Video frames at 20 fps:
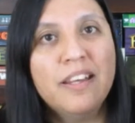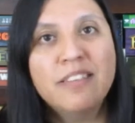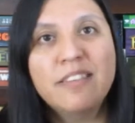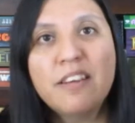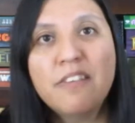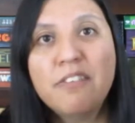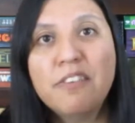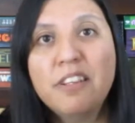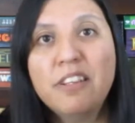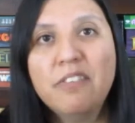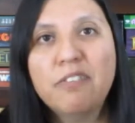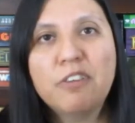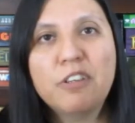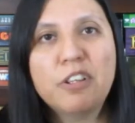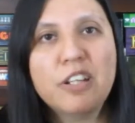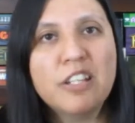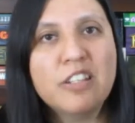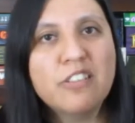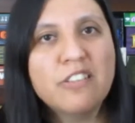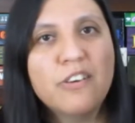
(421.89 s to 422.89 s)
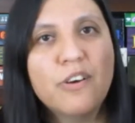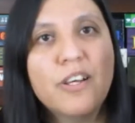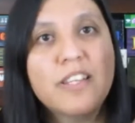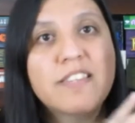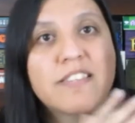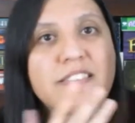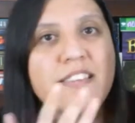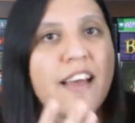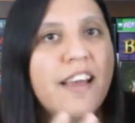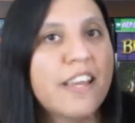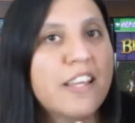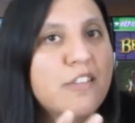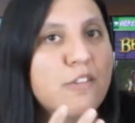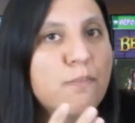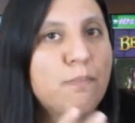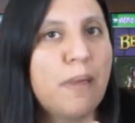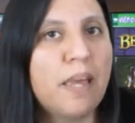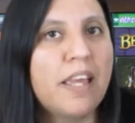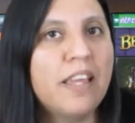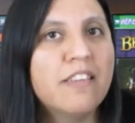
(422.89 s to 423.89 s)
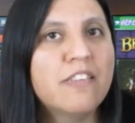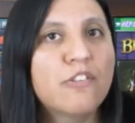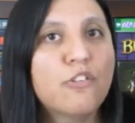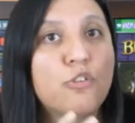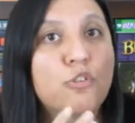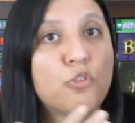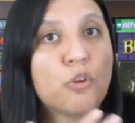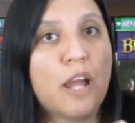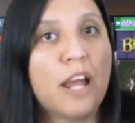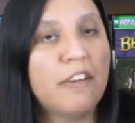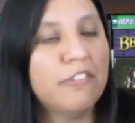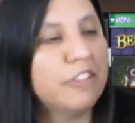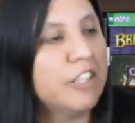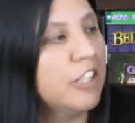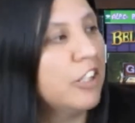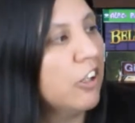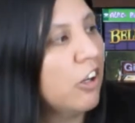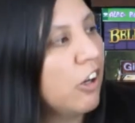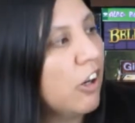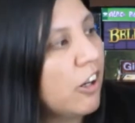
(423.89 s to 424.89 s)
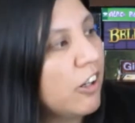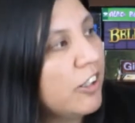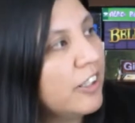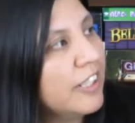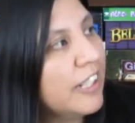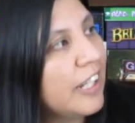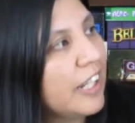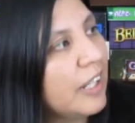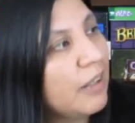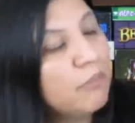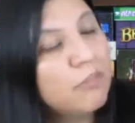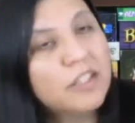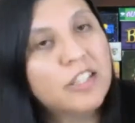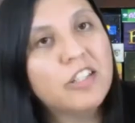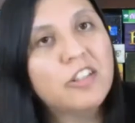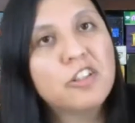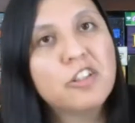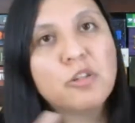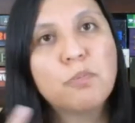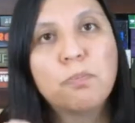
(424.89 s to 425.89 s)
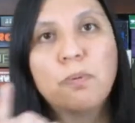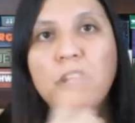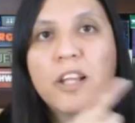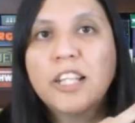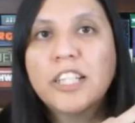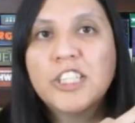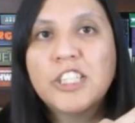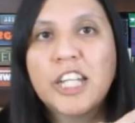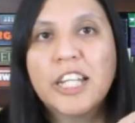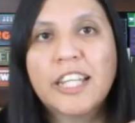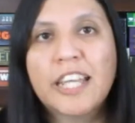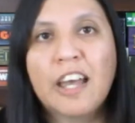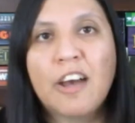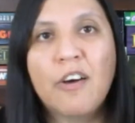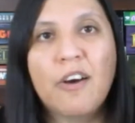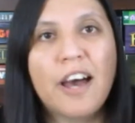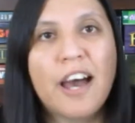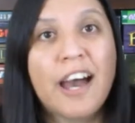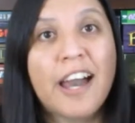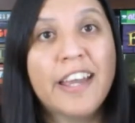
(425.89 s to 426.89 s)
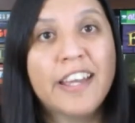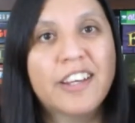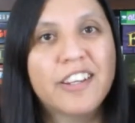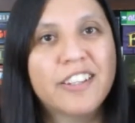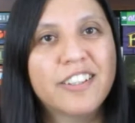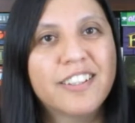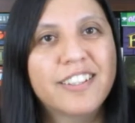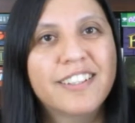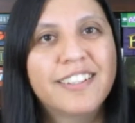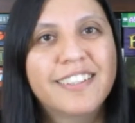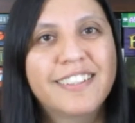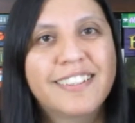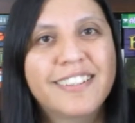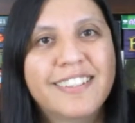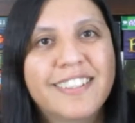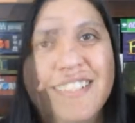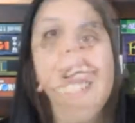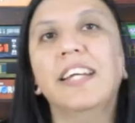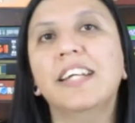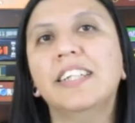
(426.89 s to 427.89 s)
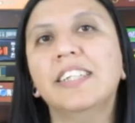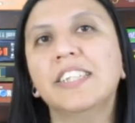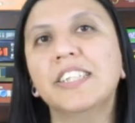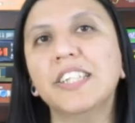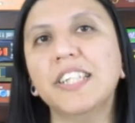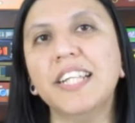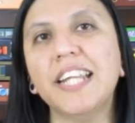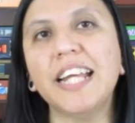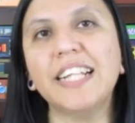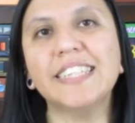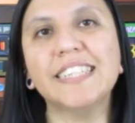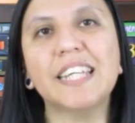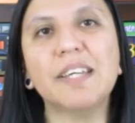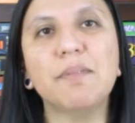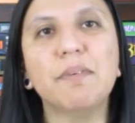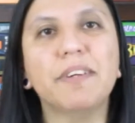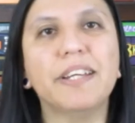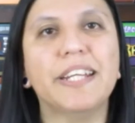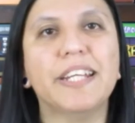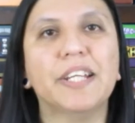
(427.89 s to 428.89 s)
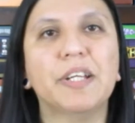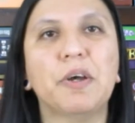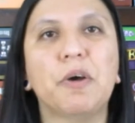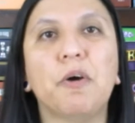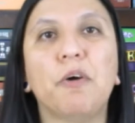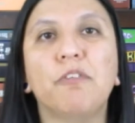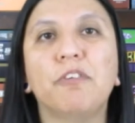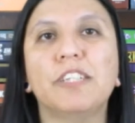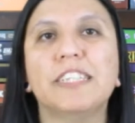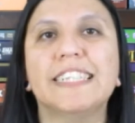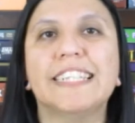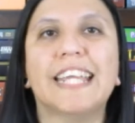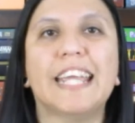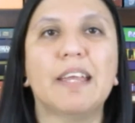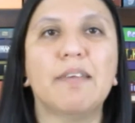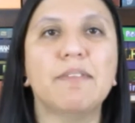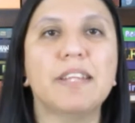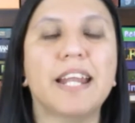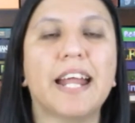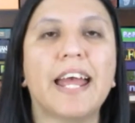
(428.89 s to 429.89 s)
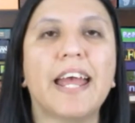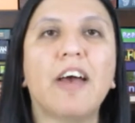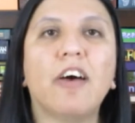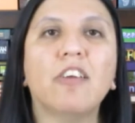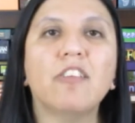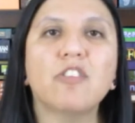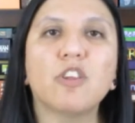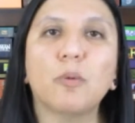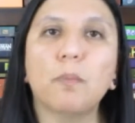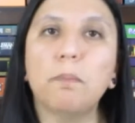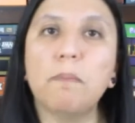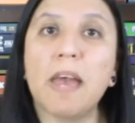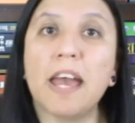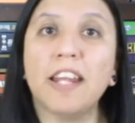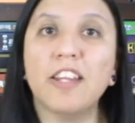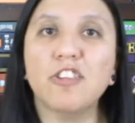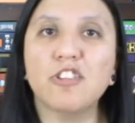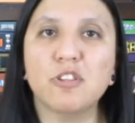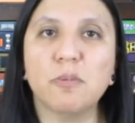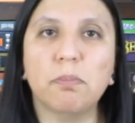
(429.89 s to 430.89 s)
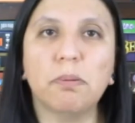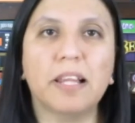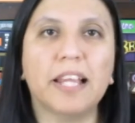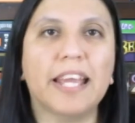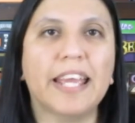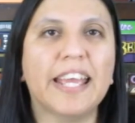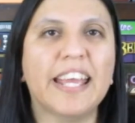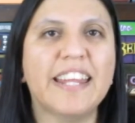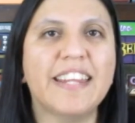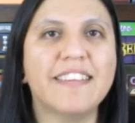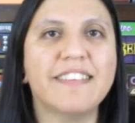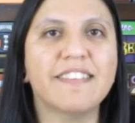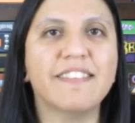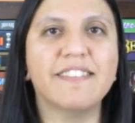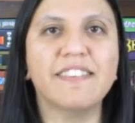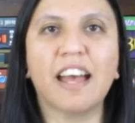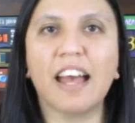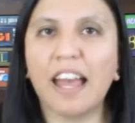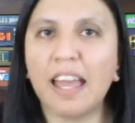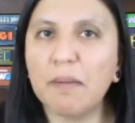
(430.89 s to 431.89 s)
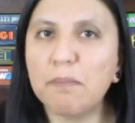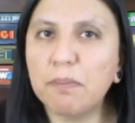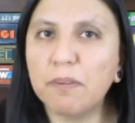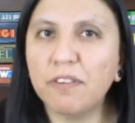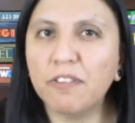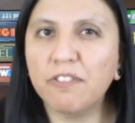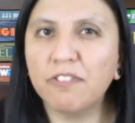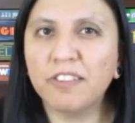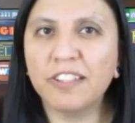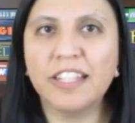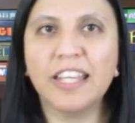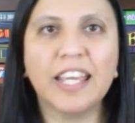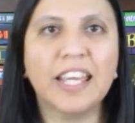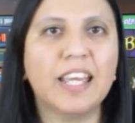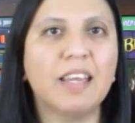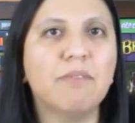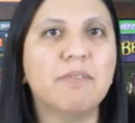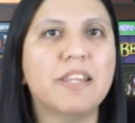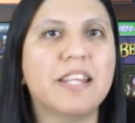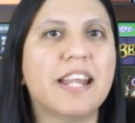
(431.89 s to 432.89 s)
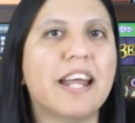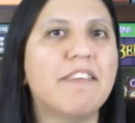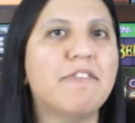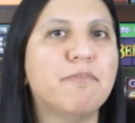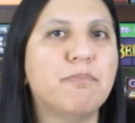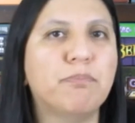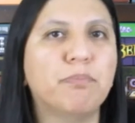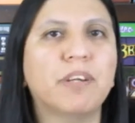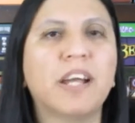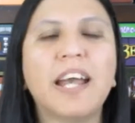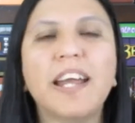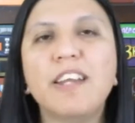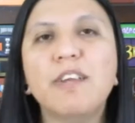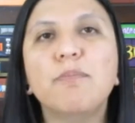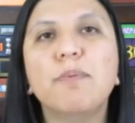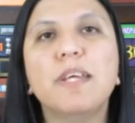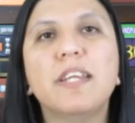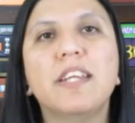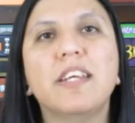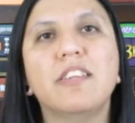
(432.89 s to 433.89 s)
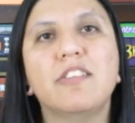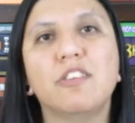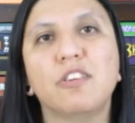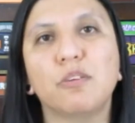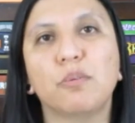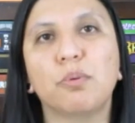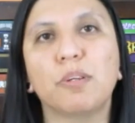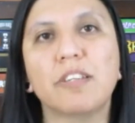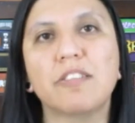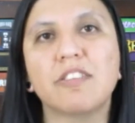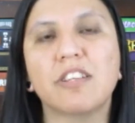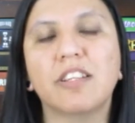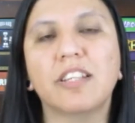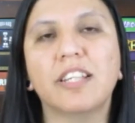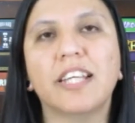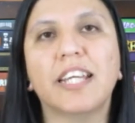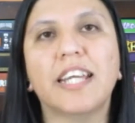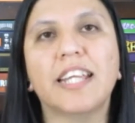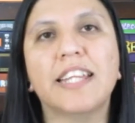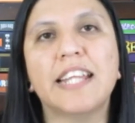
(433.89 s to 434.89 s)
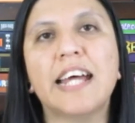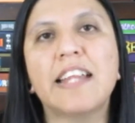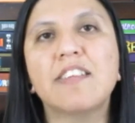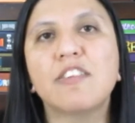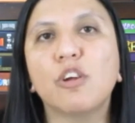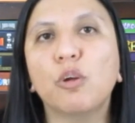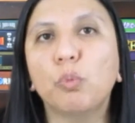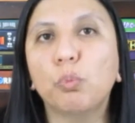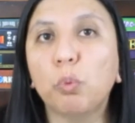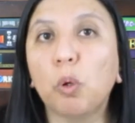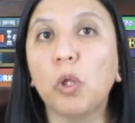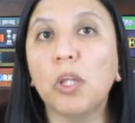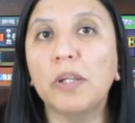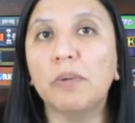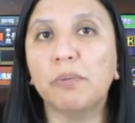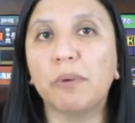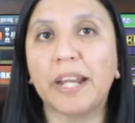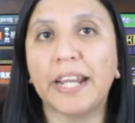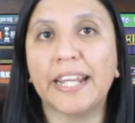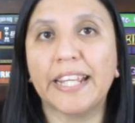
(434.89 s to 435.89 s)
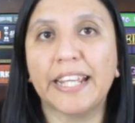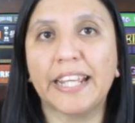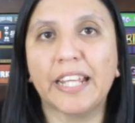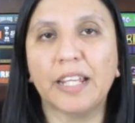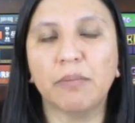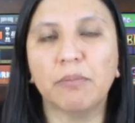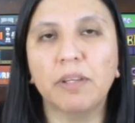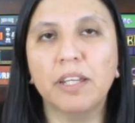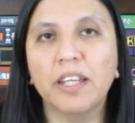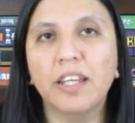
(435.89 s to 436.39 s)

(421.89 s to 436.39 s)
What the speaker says: definitely if you're into a science-based drafting card game, then you should probably check out Ion. So the next game I'm going to go over is a game that I also managed to play, and it's a type of game that I've kind of been into recently, and that's a roll and write game.